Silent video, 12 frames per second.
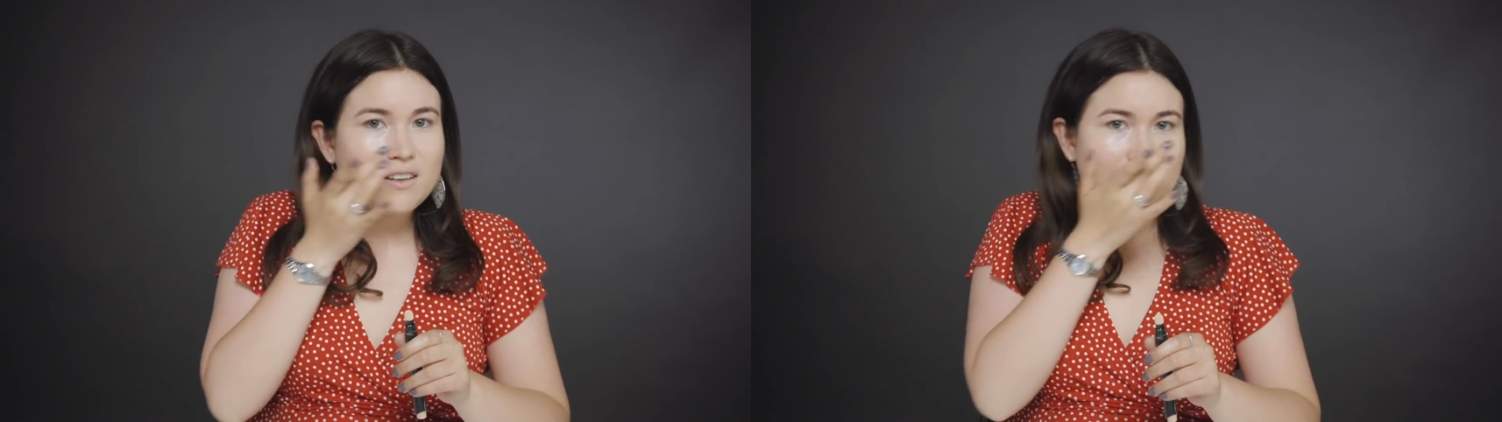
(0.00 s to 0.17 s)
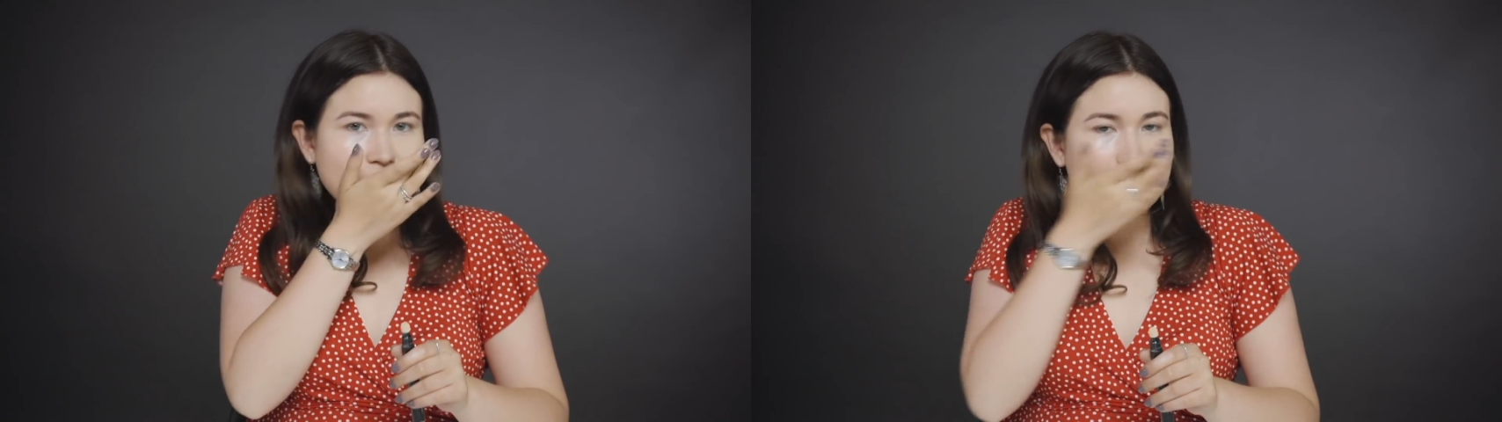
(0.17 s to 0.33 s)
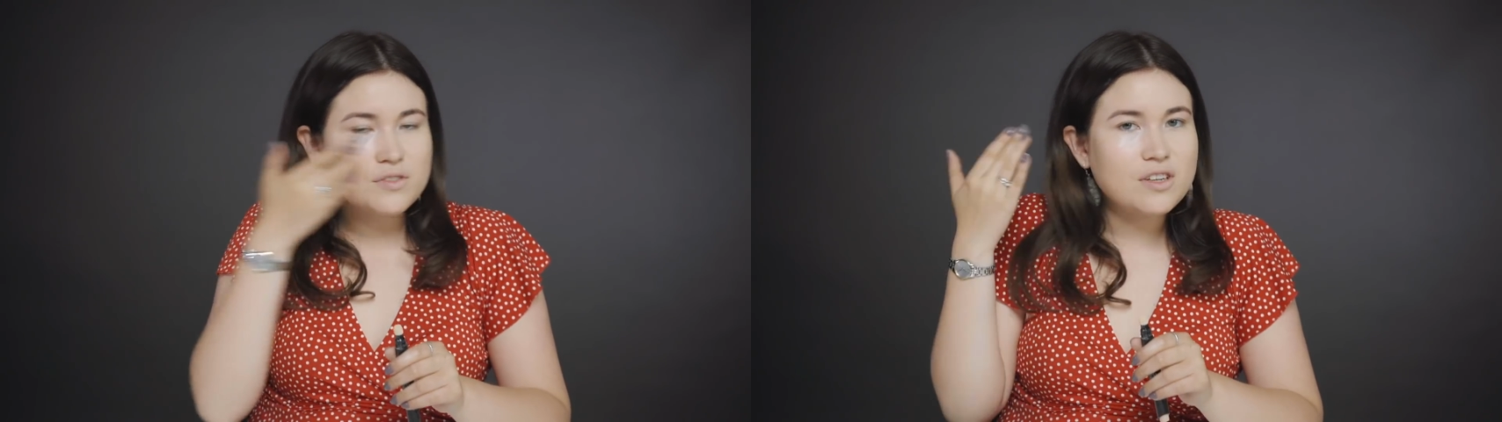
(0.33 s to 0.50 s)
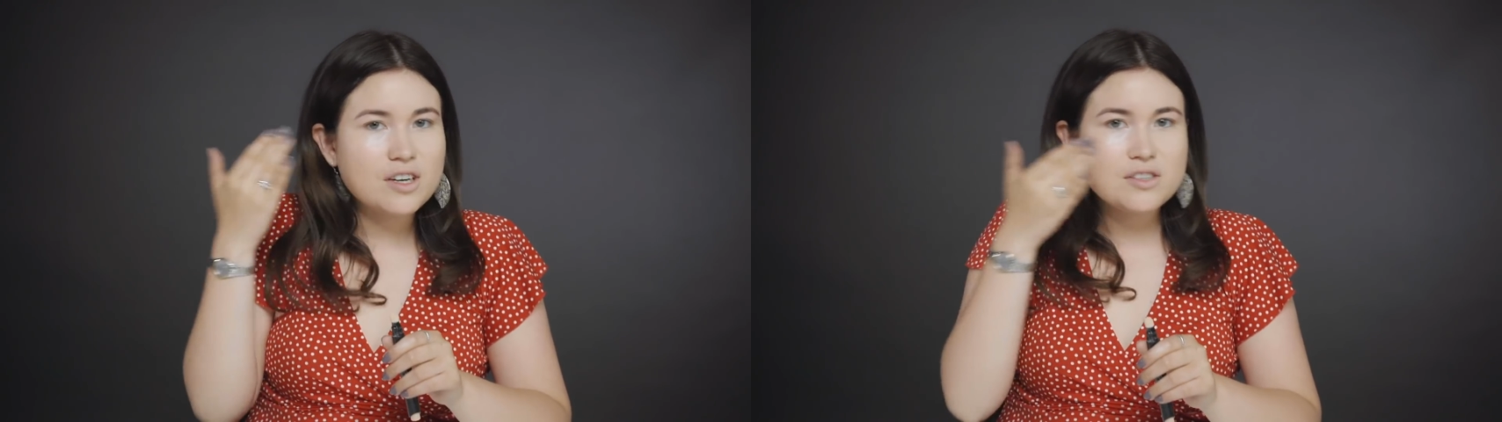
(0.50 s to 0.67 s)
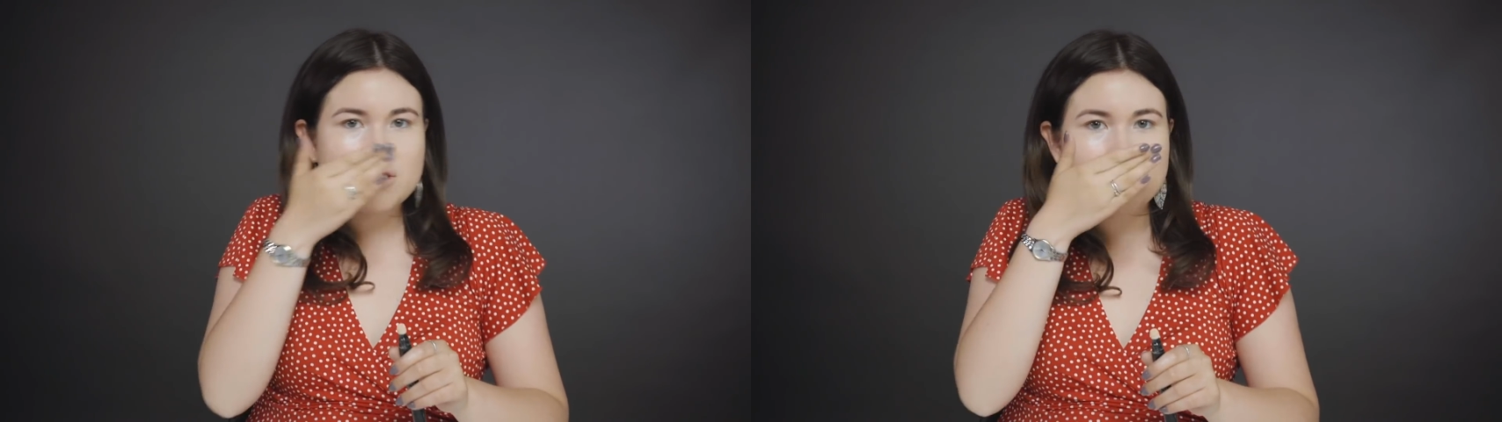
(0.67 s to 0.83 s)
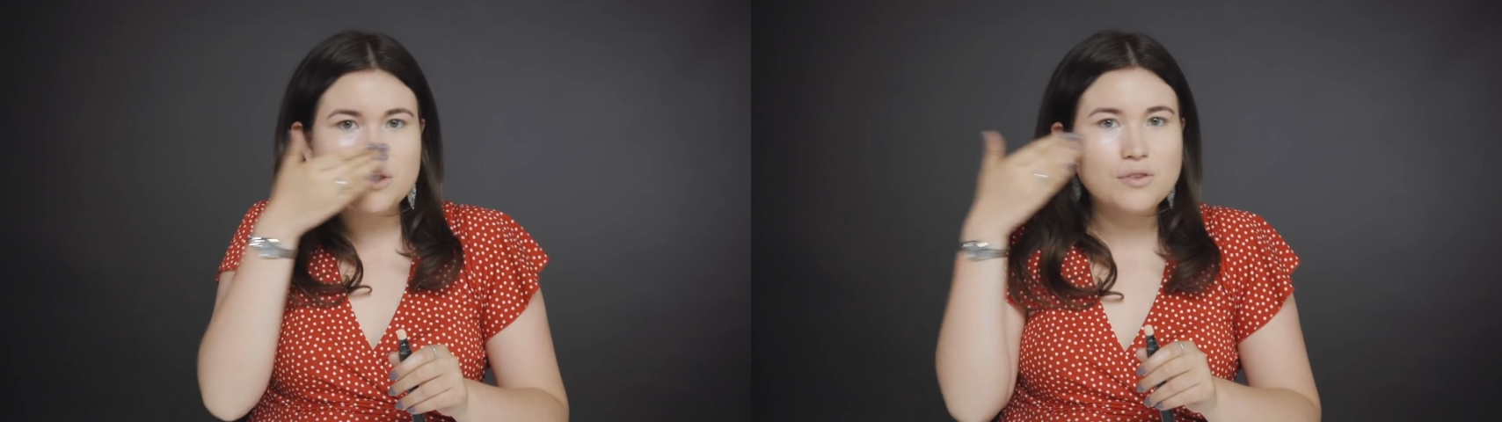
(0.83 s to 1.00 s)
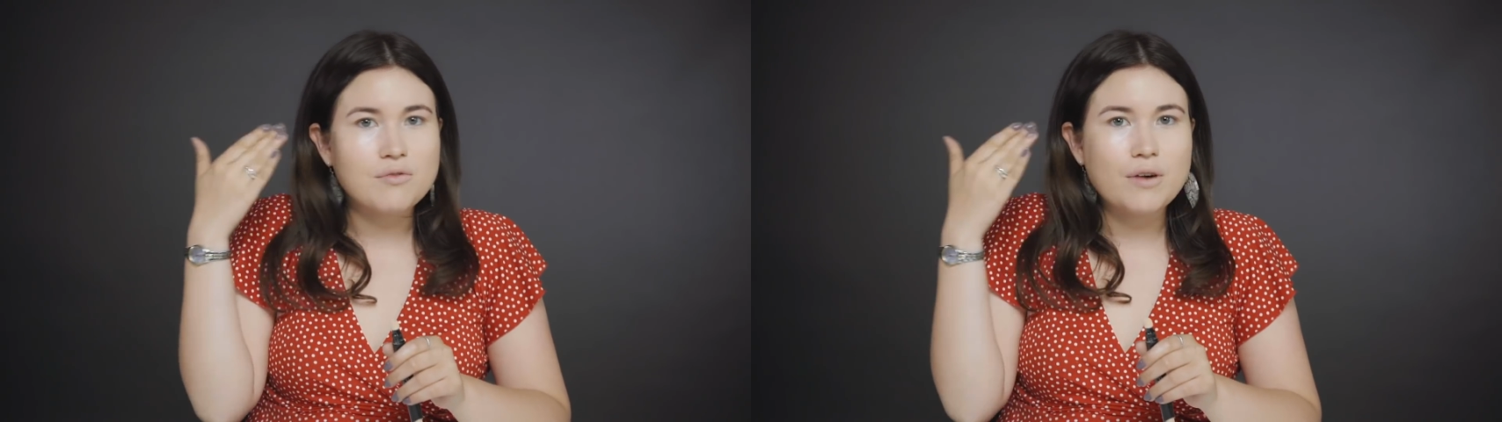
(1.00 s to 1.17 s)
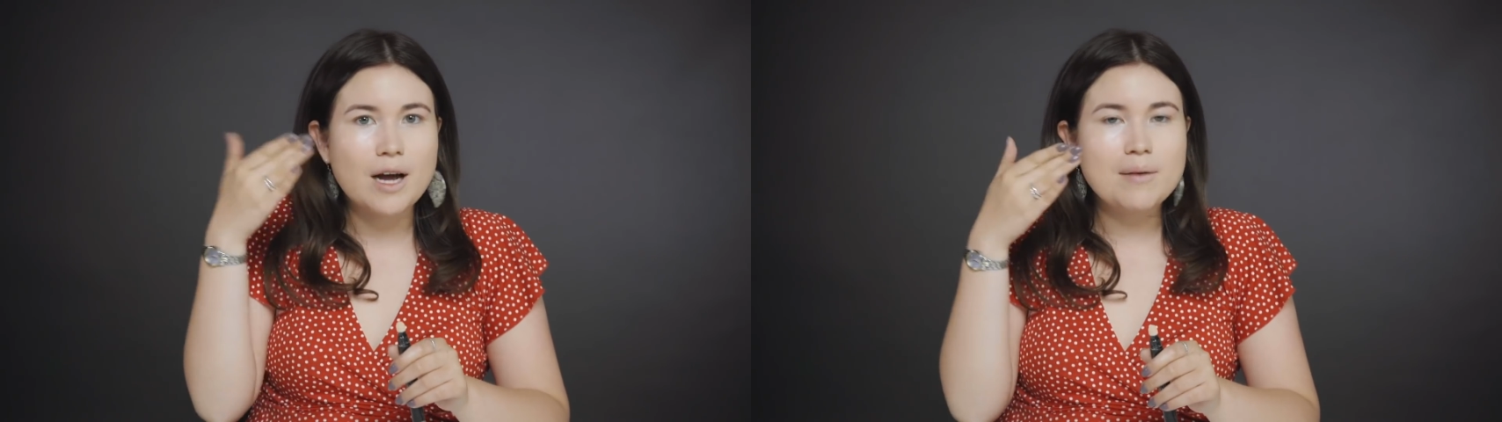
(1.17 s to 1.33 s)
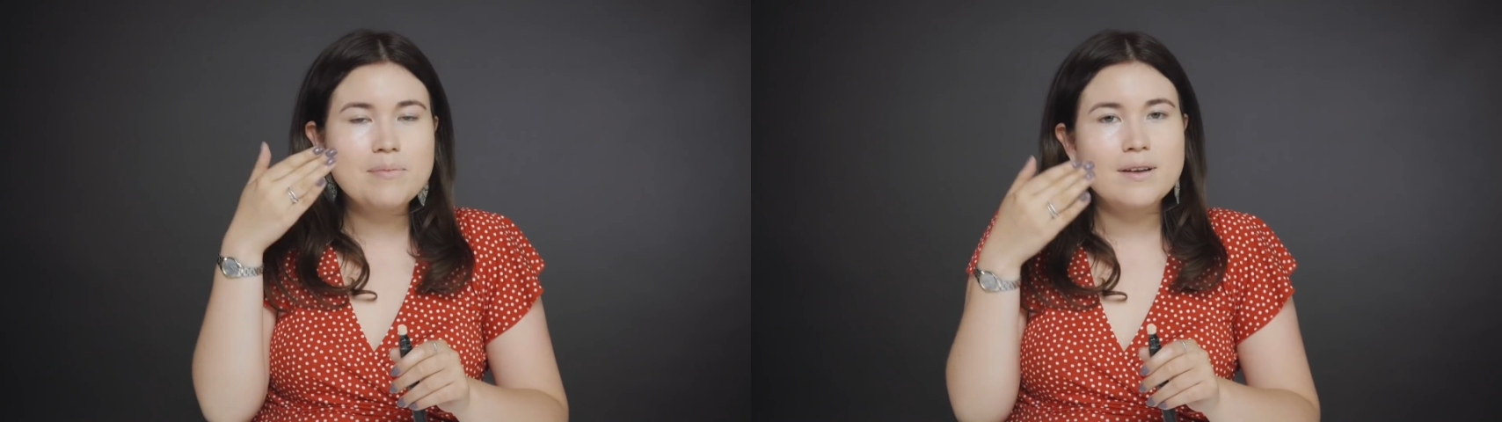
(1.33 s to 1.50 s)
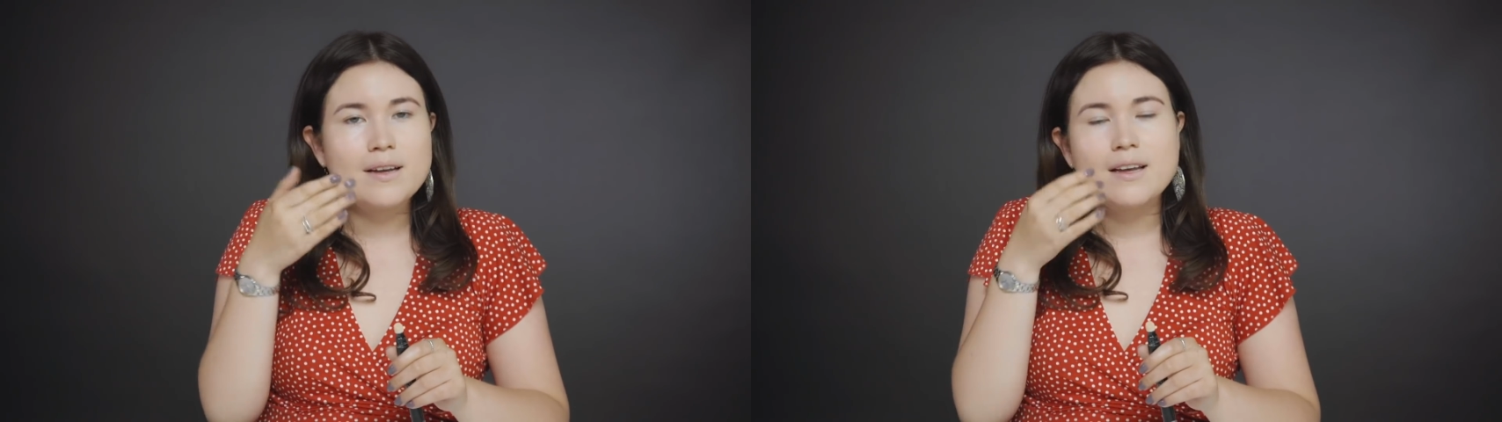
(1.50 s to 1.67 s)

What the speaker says: If you start to rub,